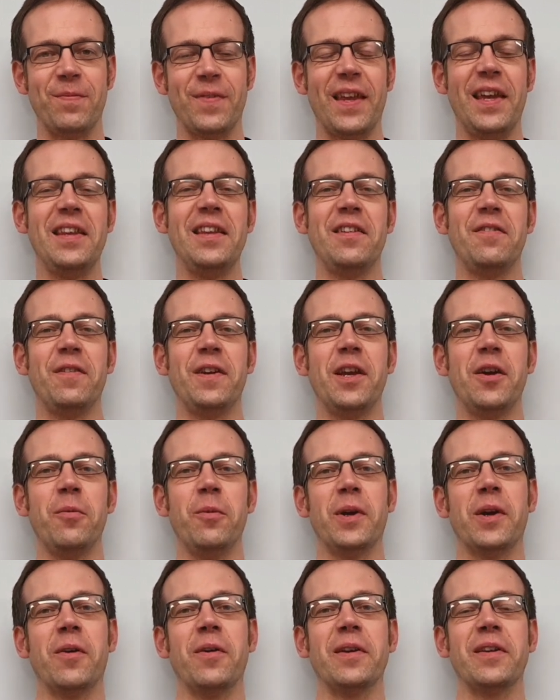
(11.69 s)
In this video
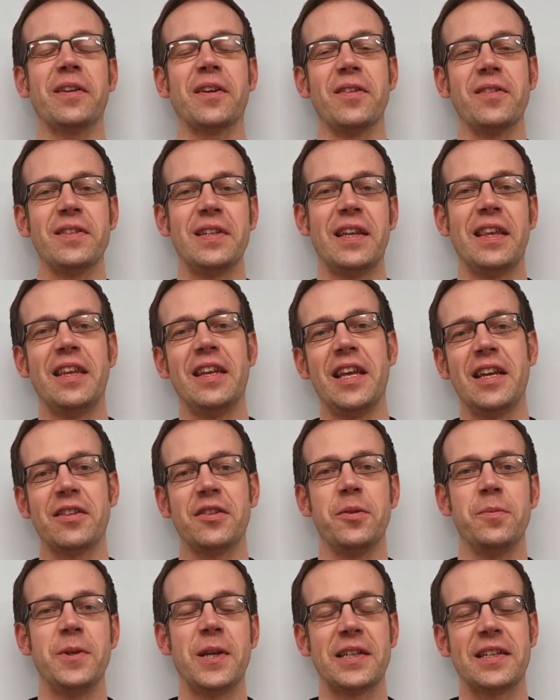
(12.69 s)
we're going to consider the next
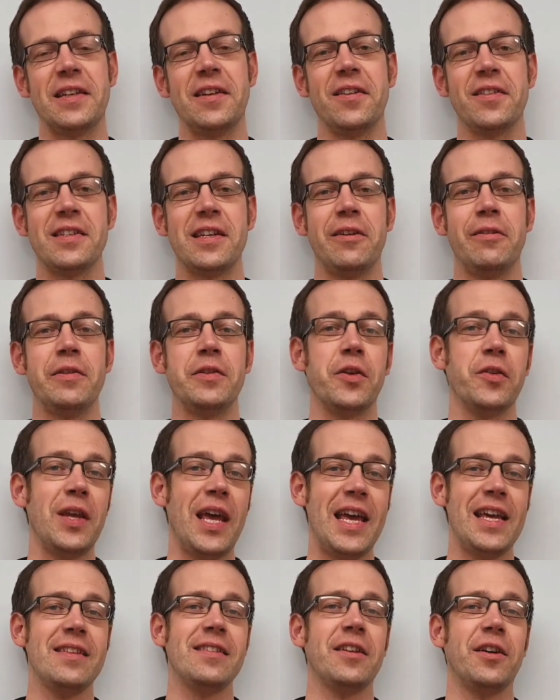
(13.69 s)
subject in our series on
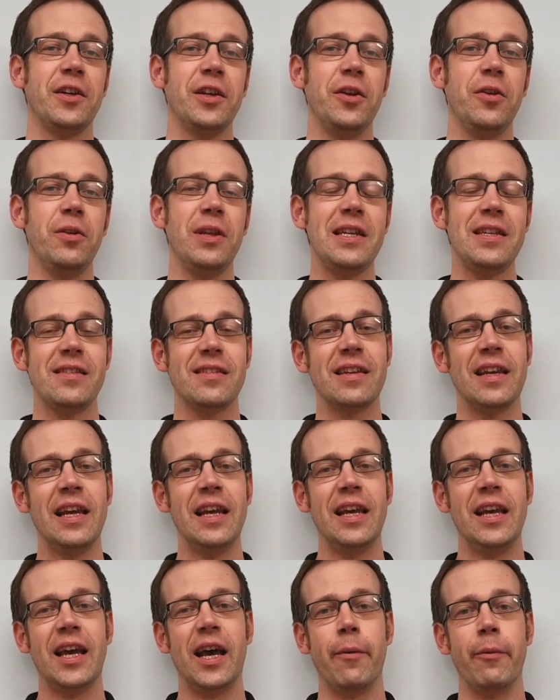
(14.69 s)
SI units,
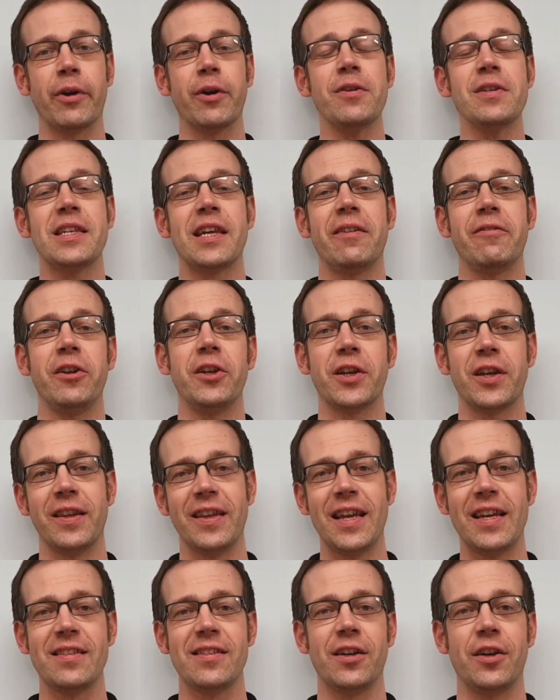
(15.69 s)
and we're going to have a look at
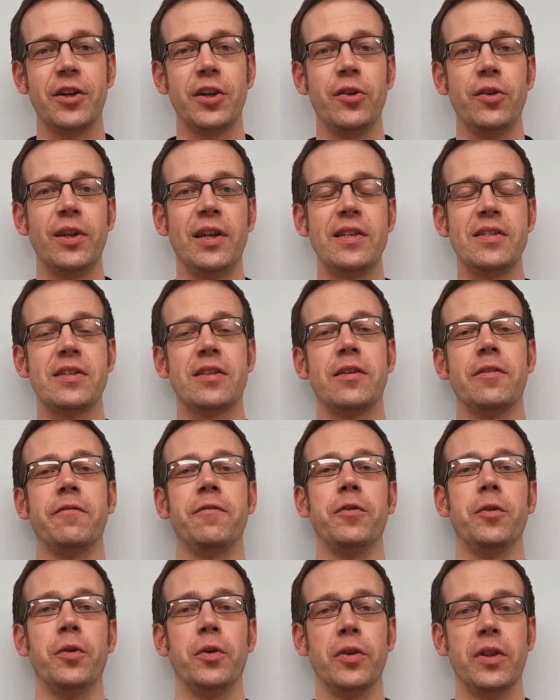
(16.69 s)
the SI units
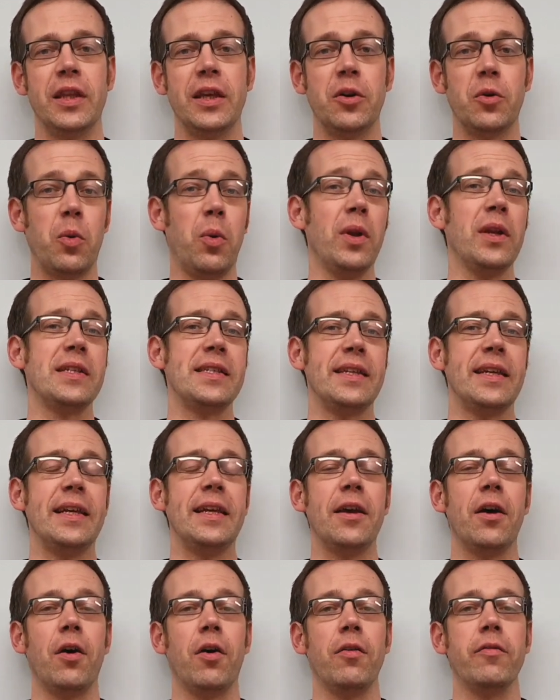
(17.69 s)
for the
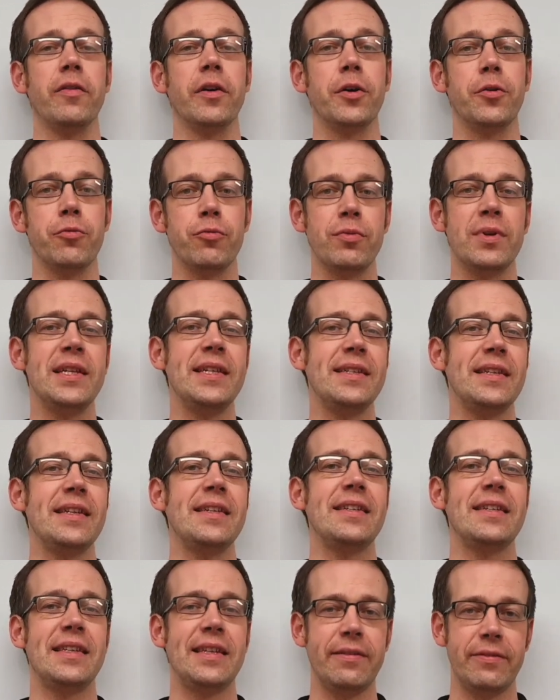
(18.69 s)
quality of
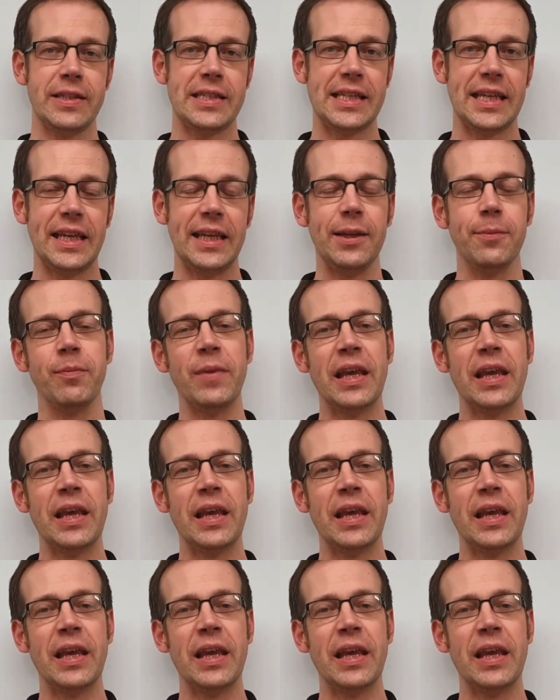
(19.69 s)
resistivity.